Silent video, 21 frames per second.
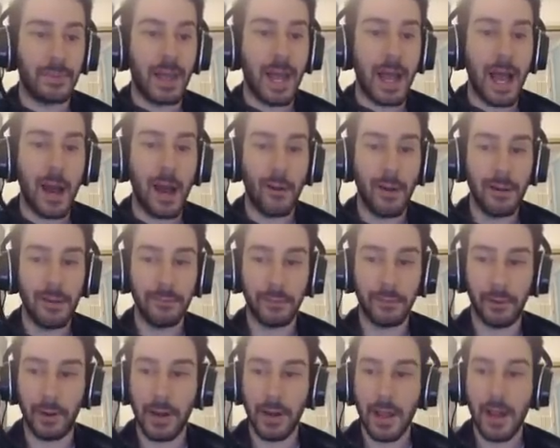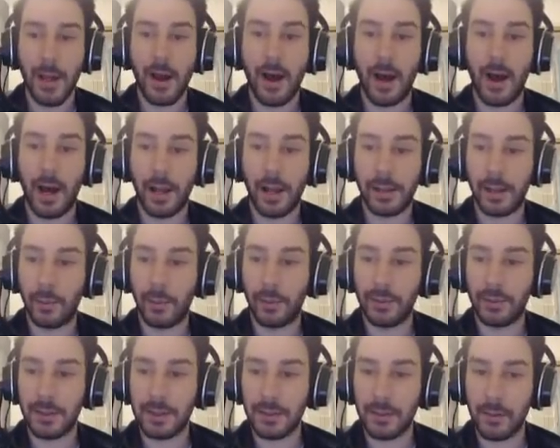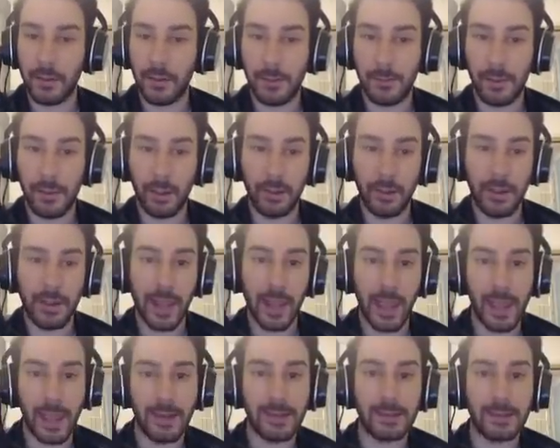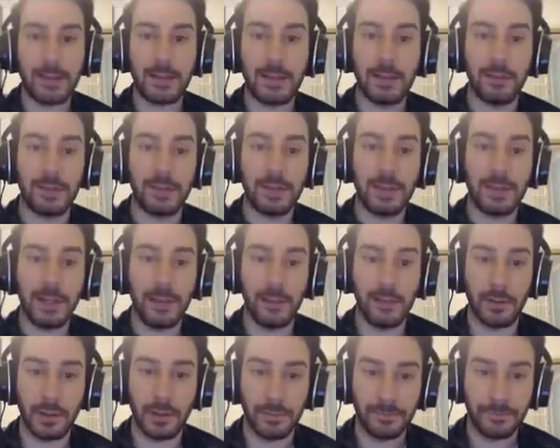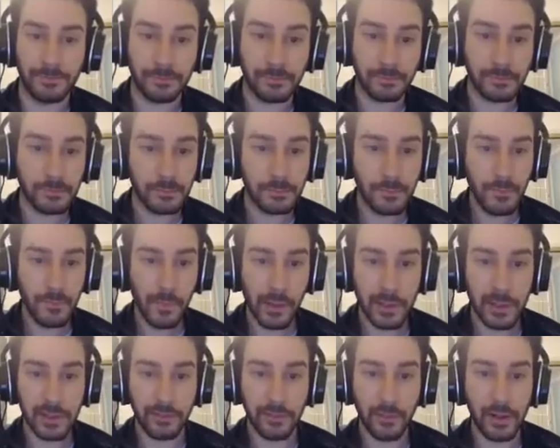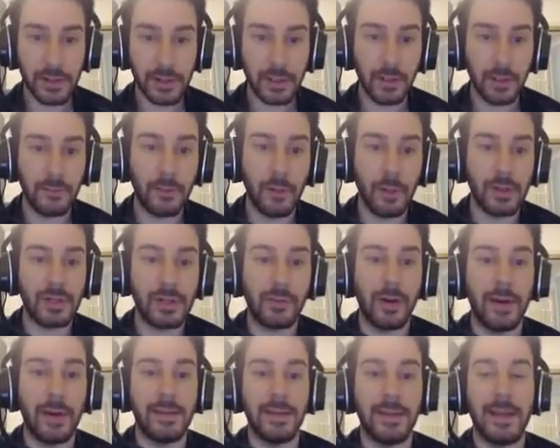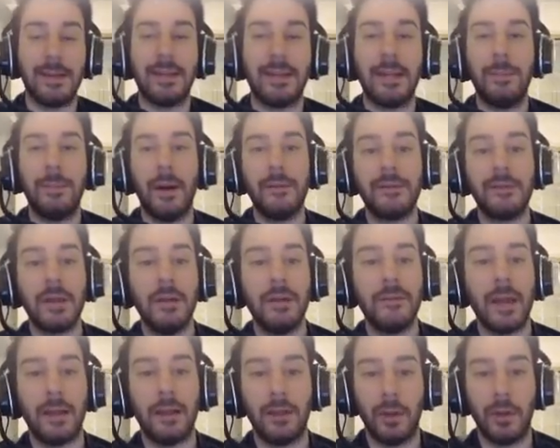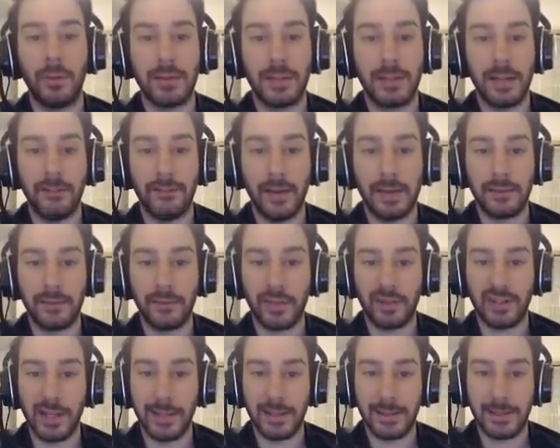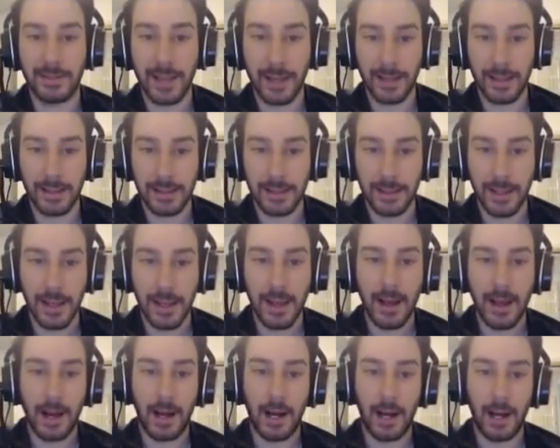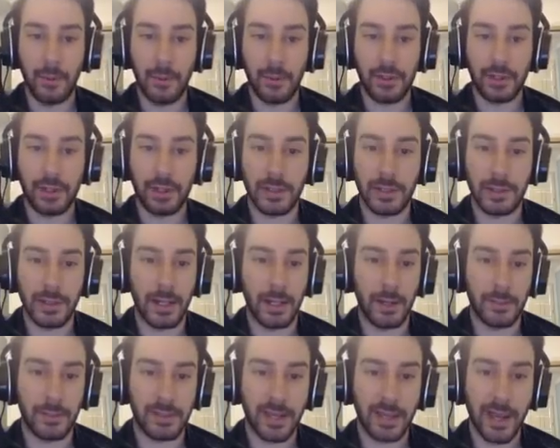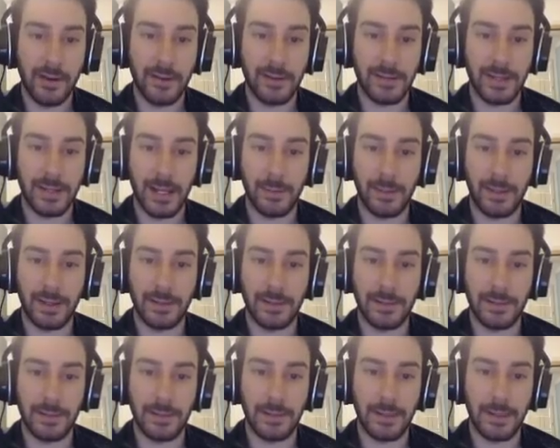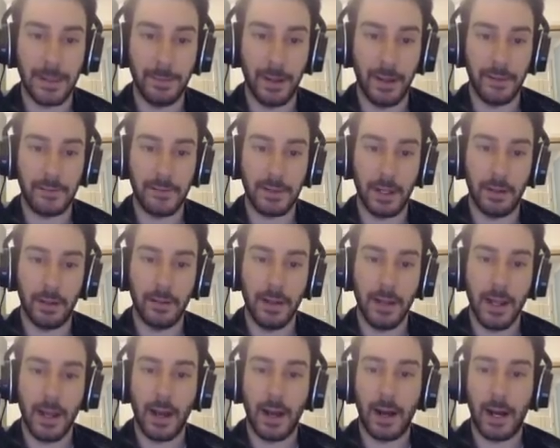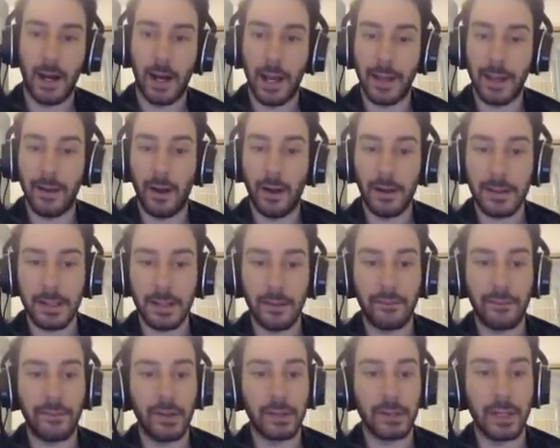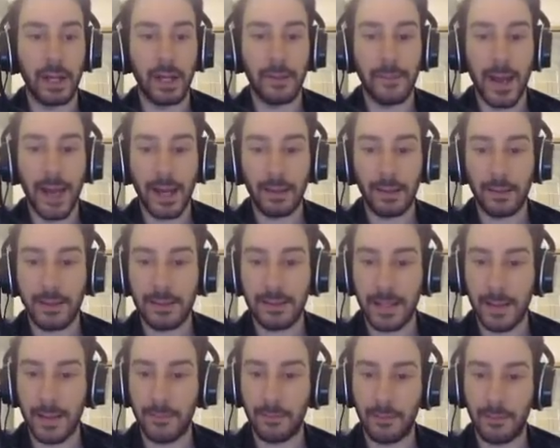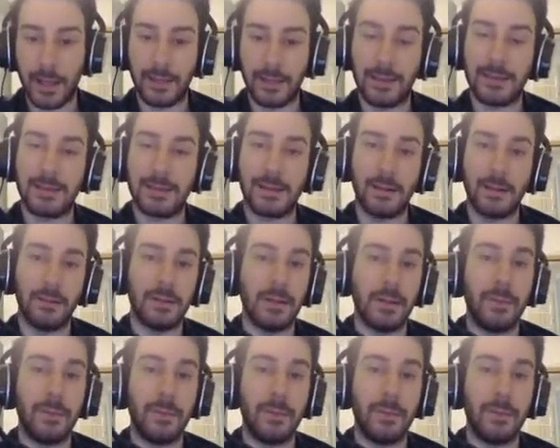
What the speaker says: However, with his third ability and his two skills, his first skill, of course, creates a debuff zone that lowers defense for 10 seconds, which is, it's guaranteed because it's a debuff zone. And also fills automatically, same like the skill 2.